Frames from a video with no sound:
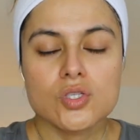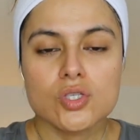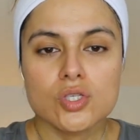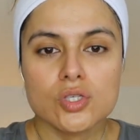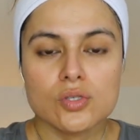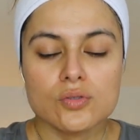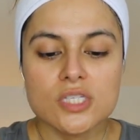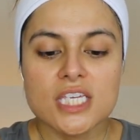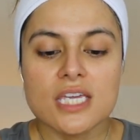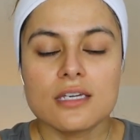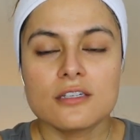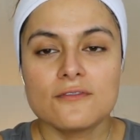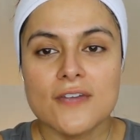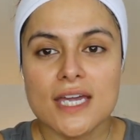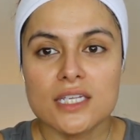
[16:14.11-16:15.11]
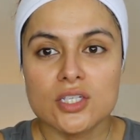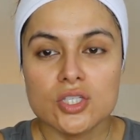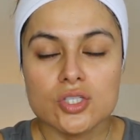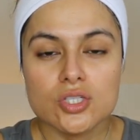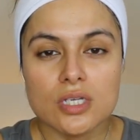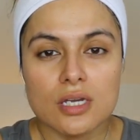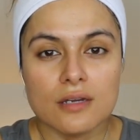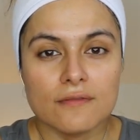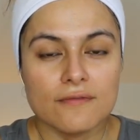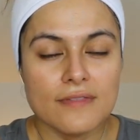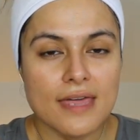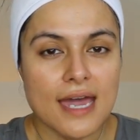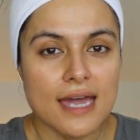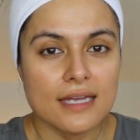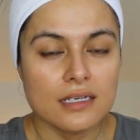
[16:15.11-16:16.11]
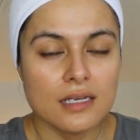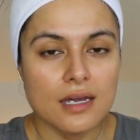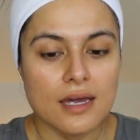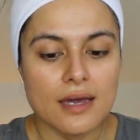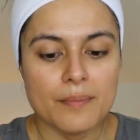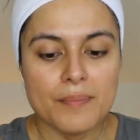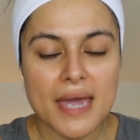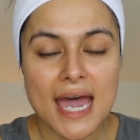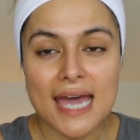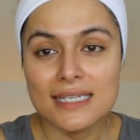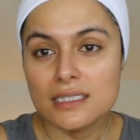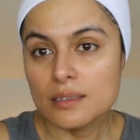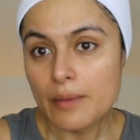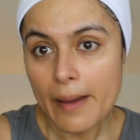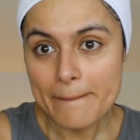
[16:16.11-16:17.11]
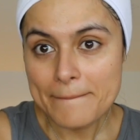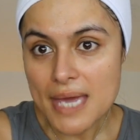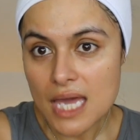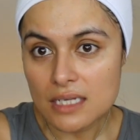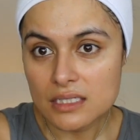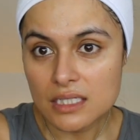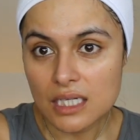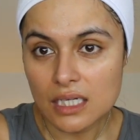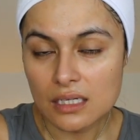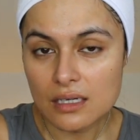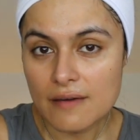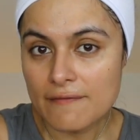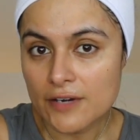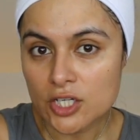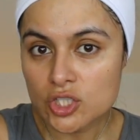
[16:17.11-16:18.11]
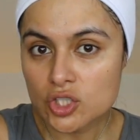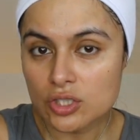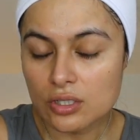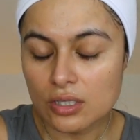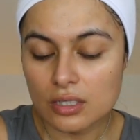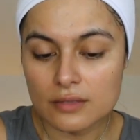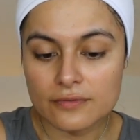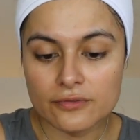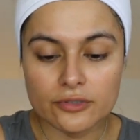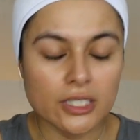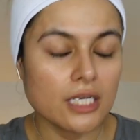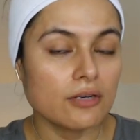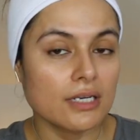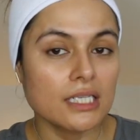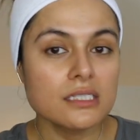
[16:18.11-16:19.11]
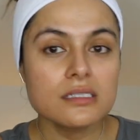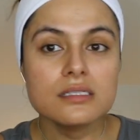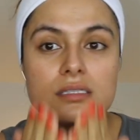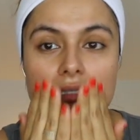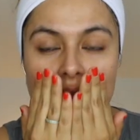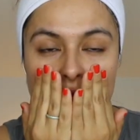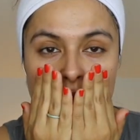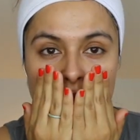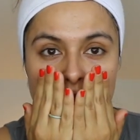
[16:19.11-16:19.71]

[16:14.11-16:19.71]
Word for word: to take advantage of that uh, patent pending functional fragrance